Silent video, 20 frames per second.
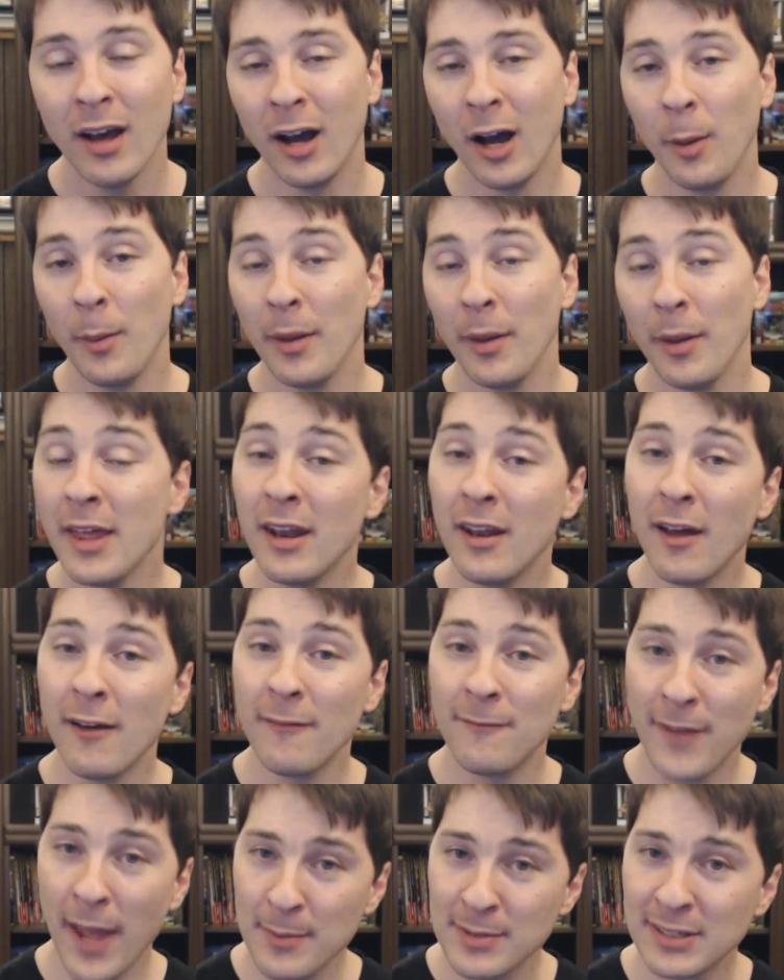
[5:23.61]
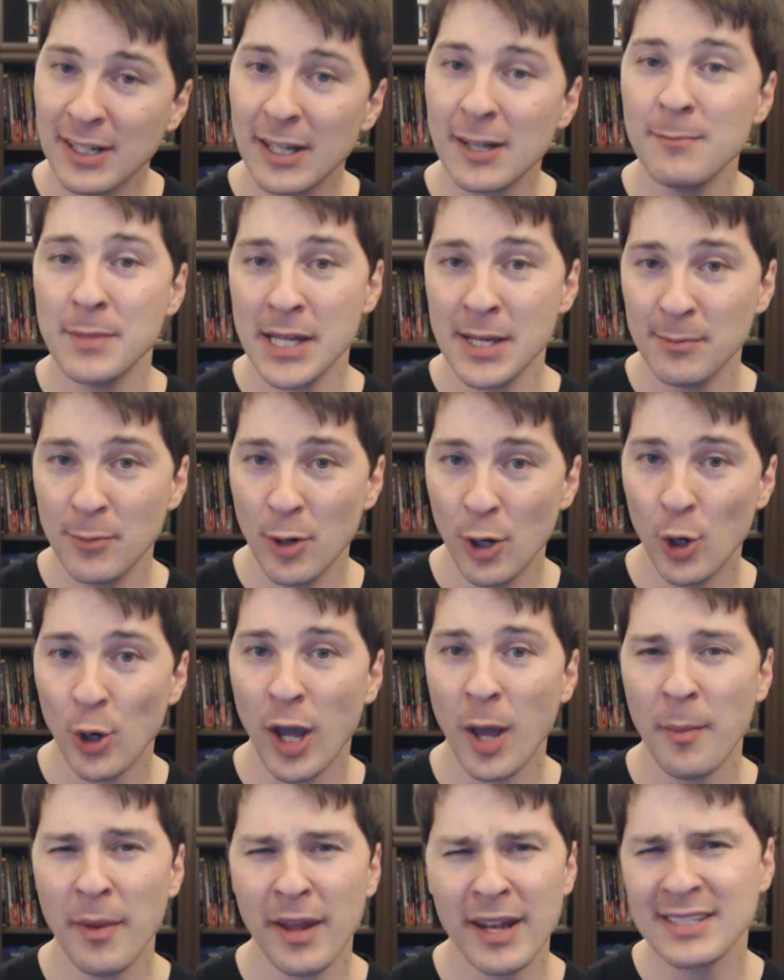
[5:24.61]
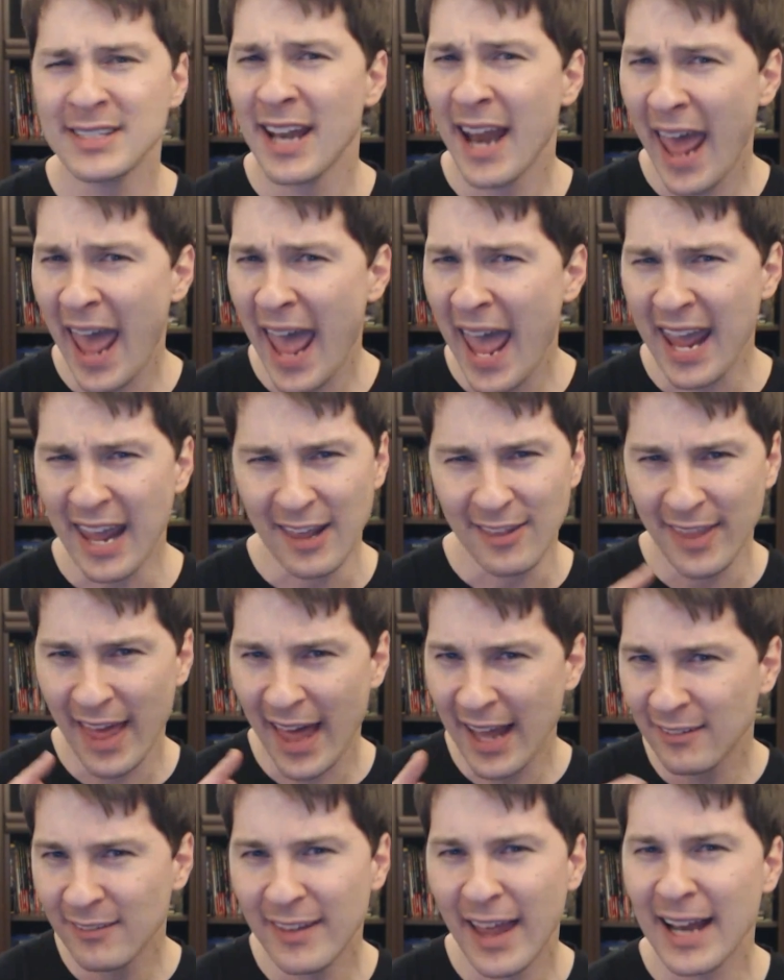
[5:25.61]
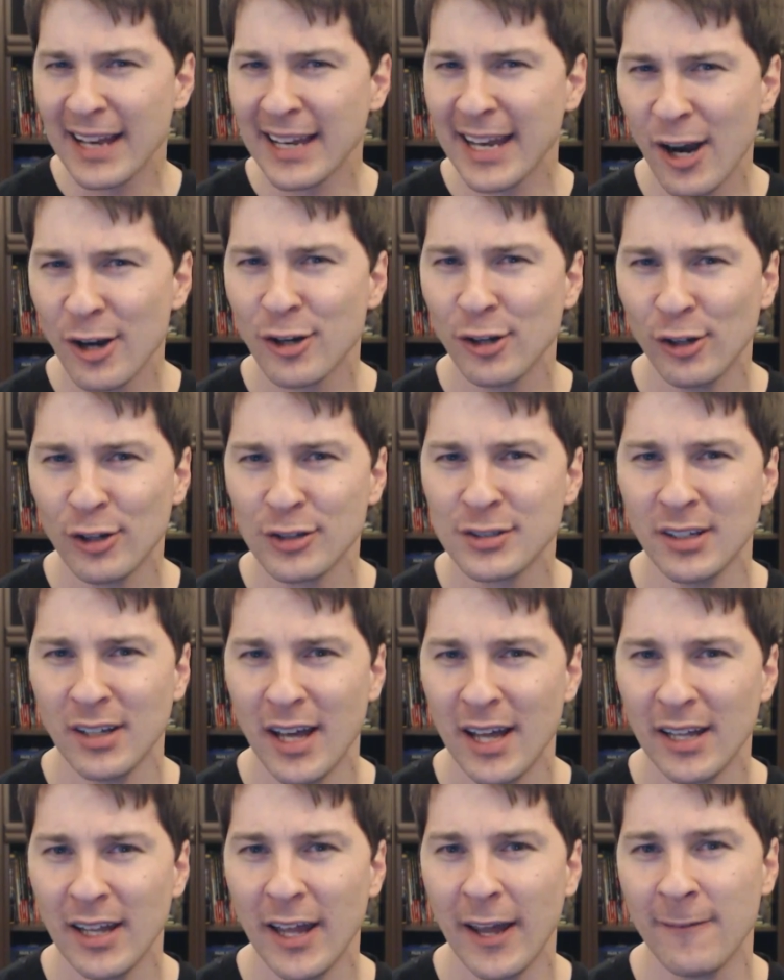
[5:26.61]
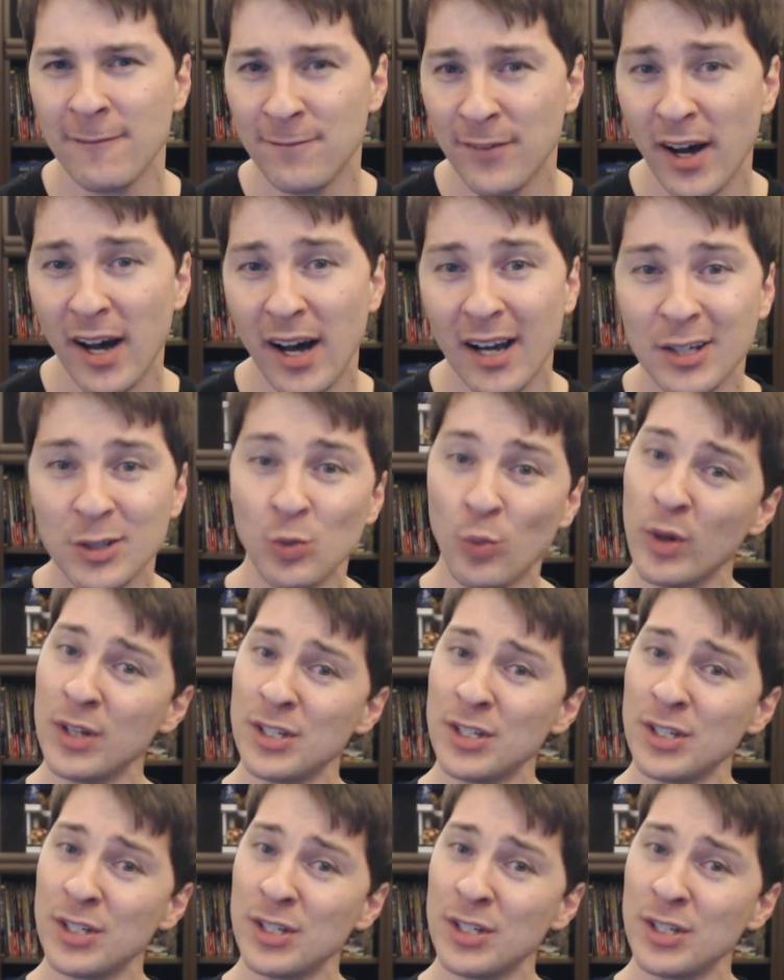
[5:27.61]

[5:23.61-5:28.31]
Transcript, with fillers: Um, and then famously, Miyamoto came in and said, hey, that, that character looks a lot like Fox.